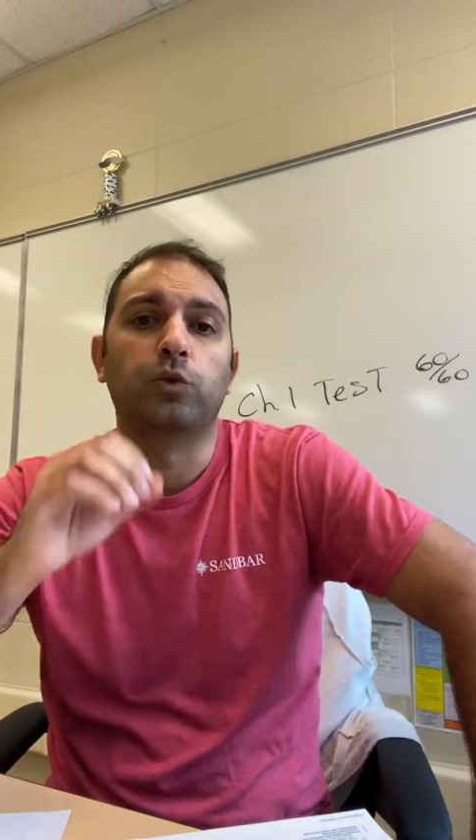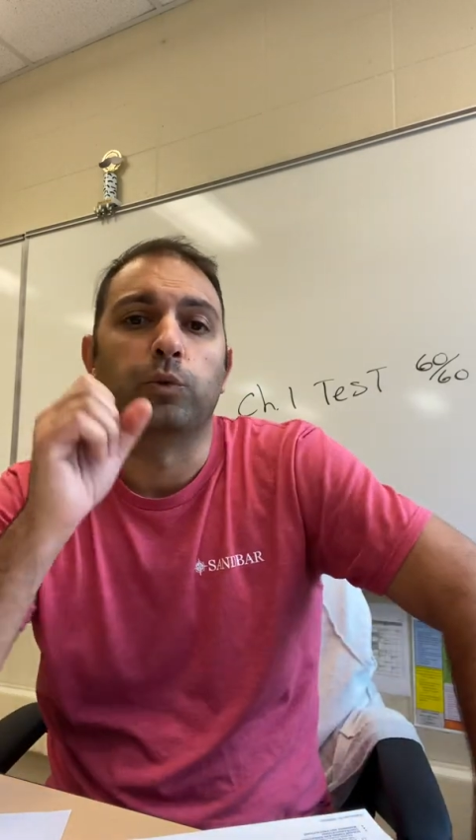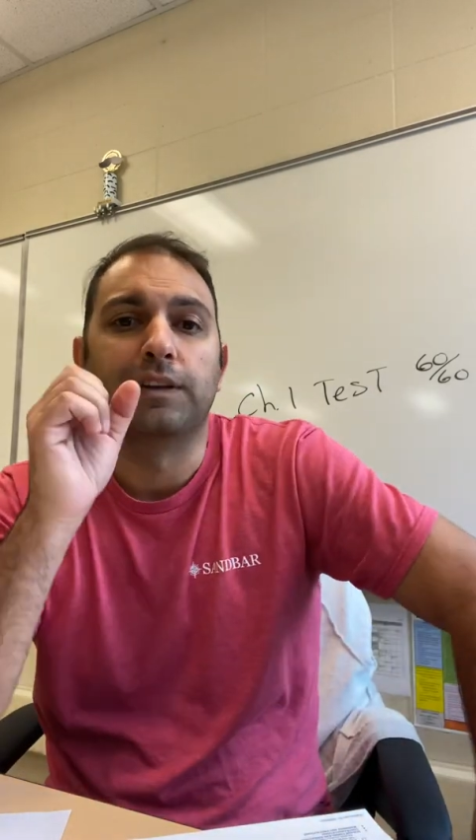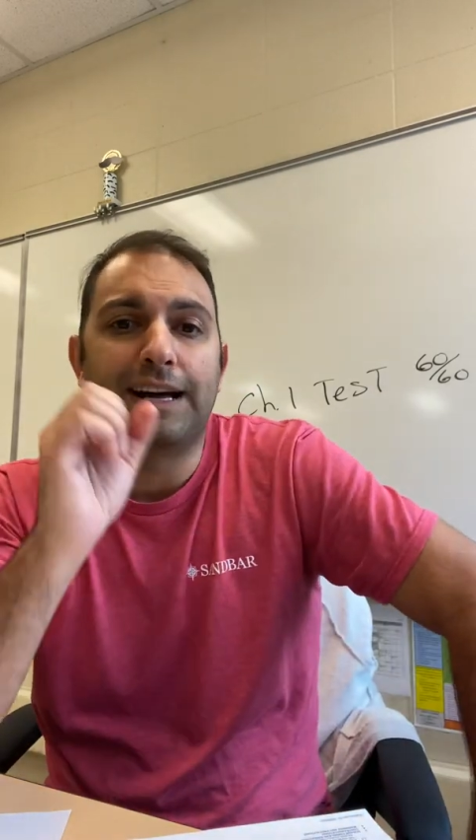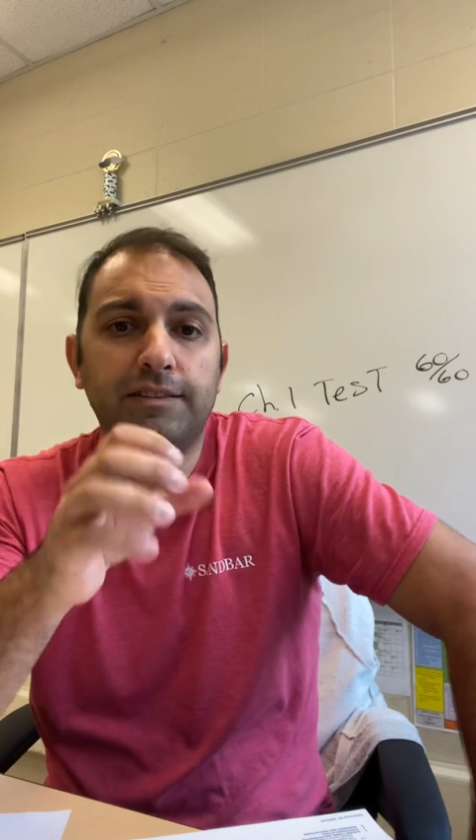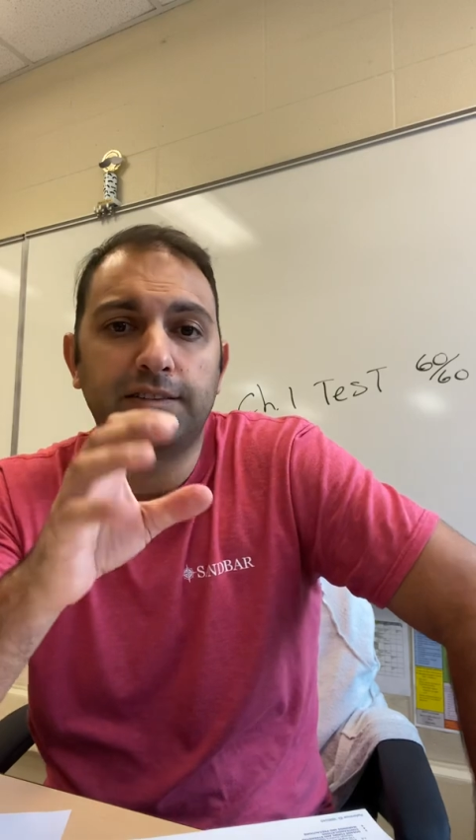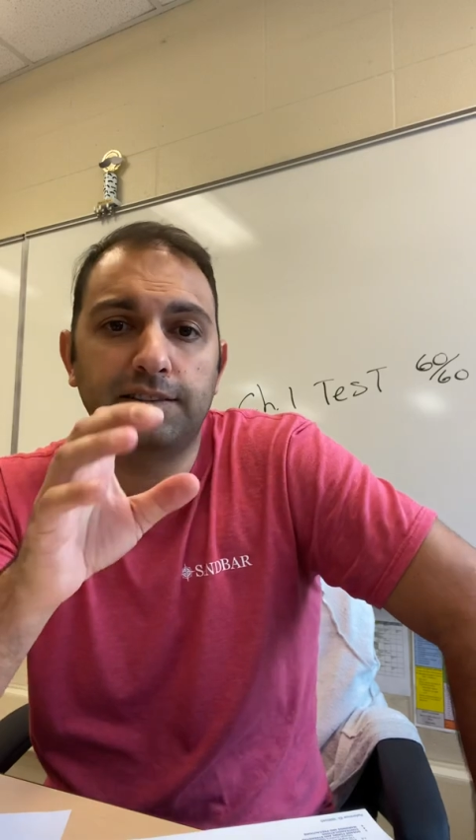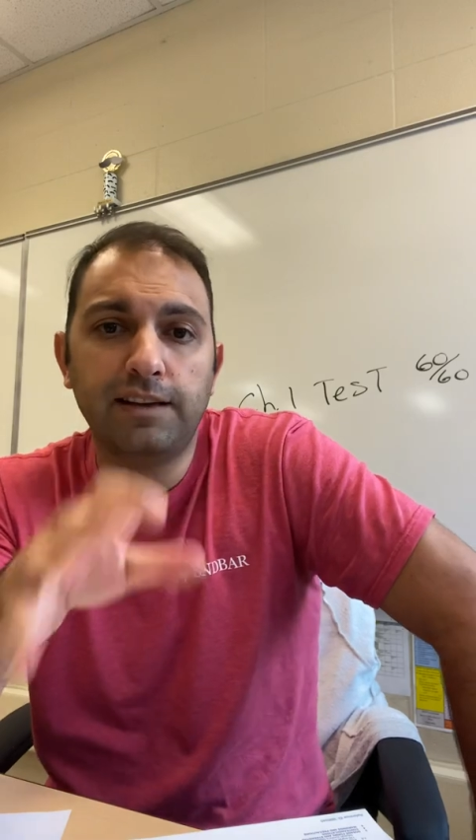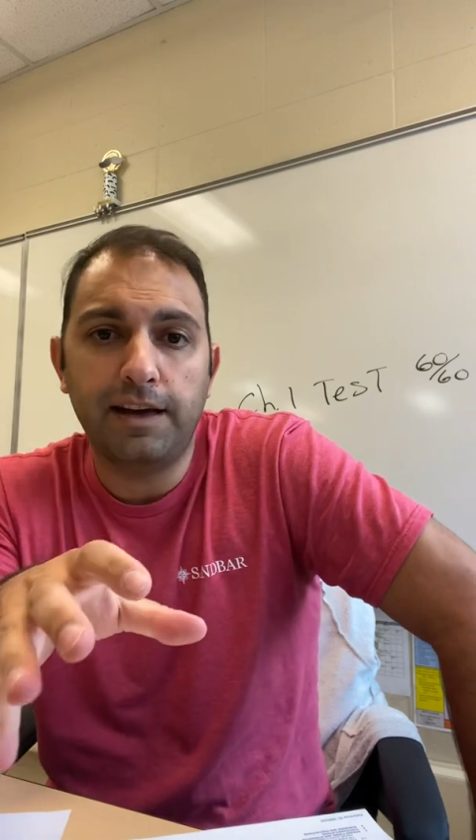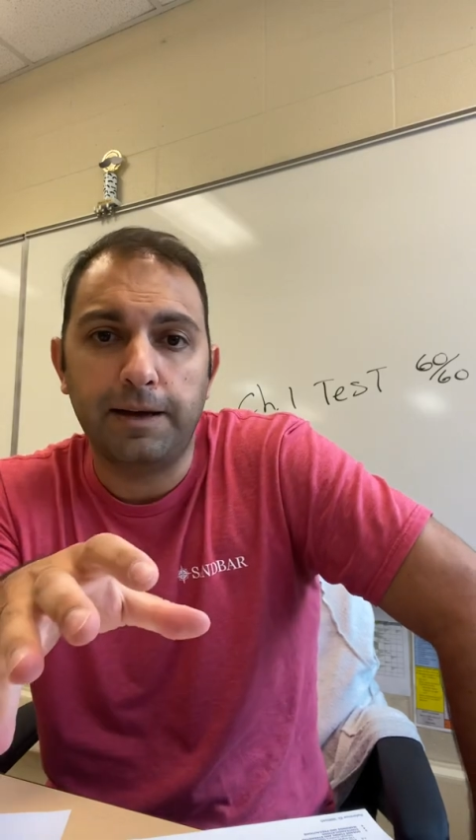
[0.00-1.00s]
let's
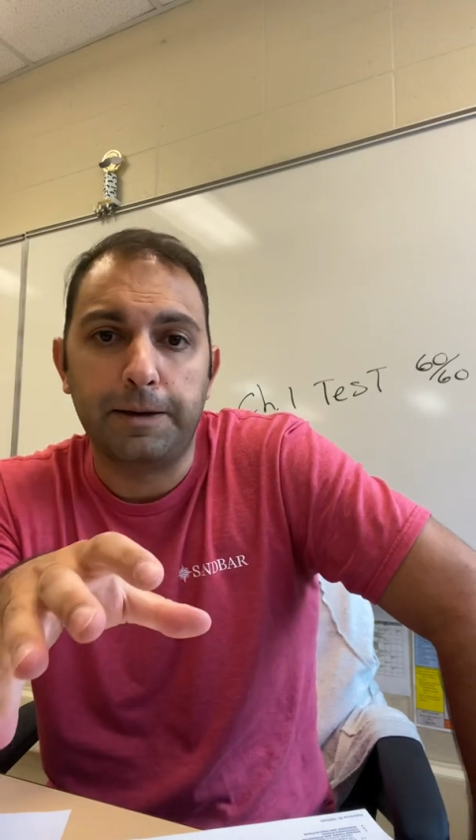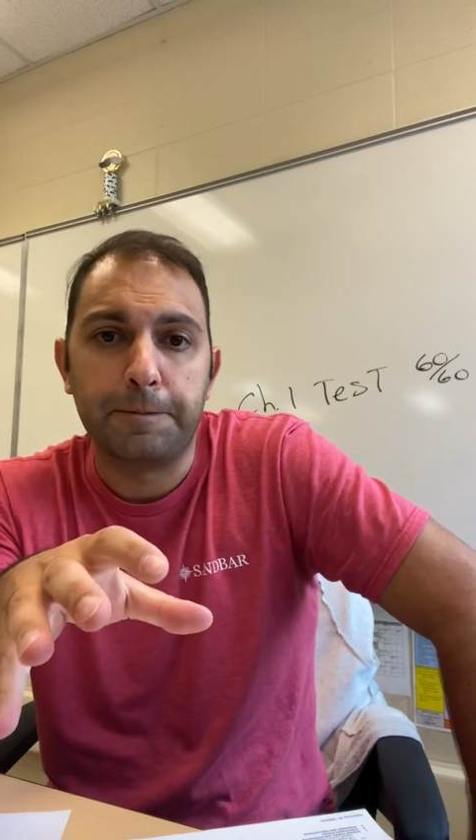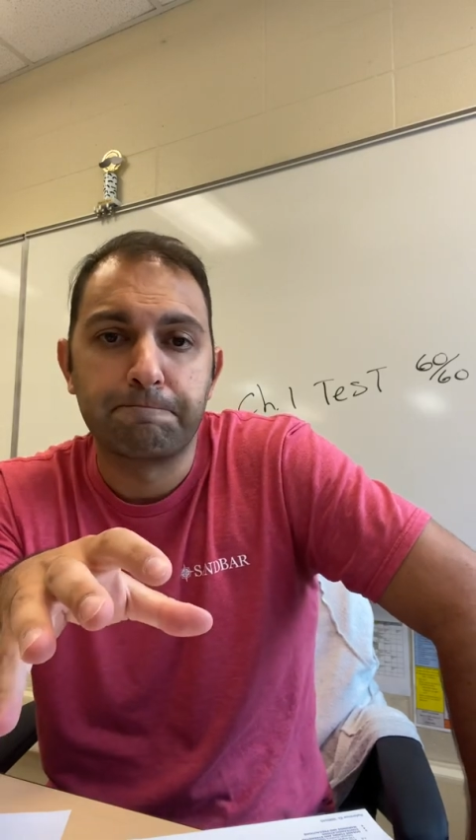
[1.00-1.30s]
say